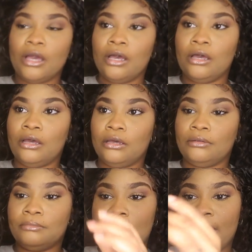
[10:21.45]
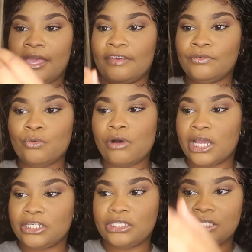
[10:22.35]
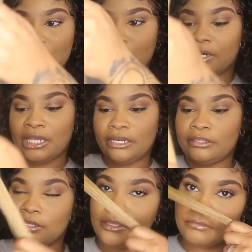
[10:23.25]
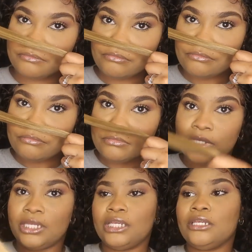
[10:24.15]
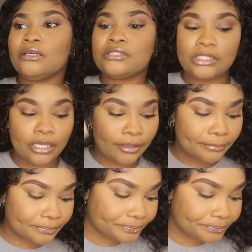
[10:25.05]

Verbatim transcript: Um, I haven't washed this or anything, and it don't stink.